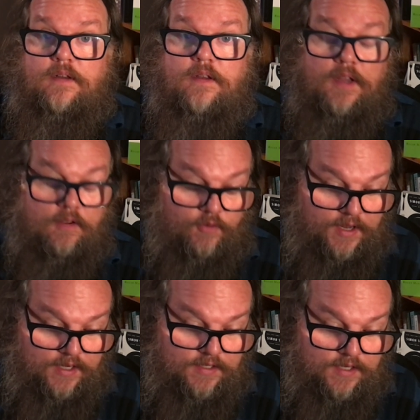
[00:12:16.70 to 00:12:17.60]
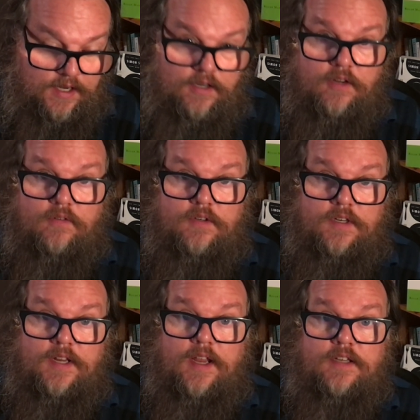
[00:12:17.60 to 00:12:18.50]
if we continue to
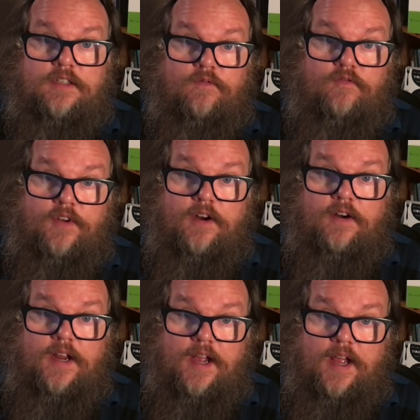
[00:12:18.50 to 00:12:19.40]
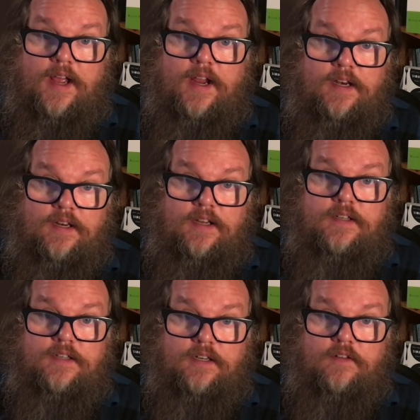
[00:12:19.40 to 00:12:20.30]
take some very high
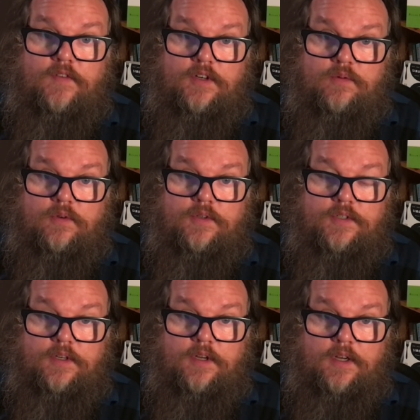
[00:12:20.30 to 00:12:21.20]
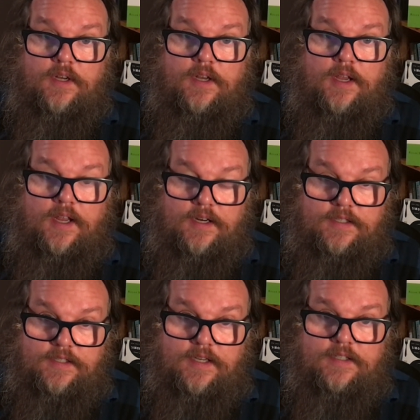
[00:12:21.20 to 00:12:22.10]
needs individuals and
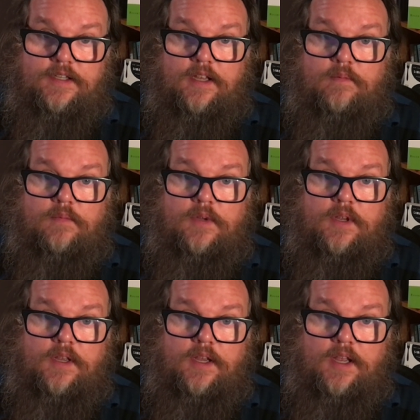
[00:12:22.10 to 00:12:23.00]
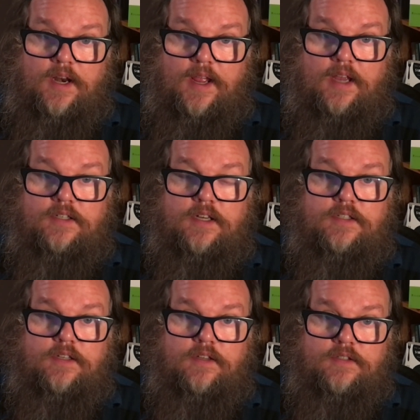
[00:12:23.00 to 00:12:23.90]
assist them in
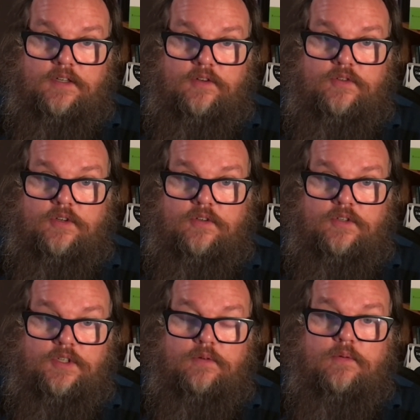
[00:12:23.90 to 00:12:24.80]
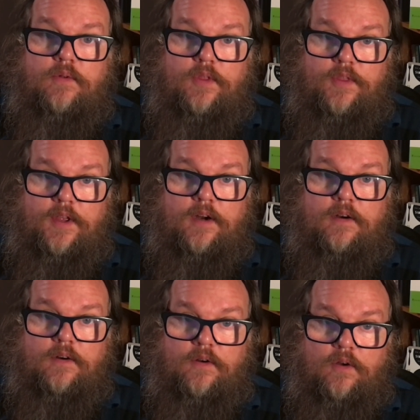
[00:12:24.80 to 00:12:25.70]
accessing the solution to their
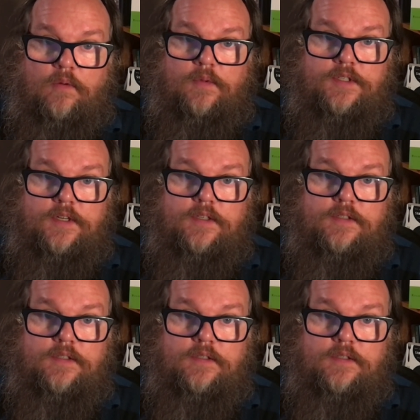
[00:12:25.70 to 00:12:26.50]
homelessness.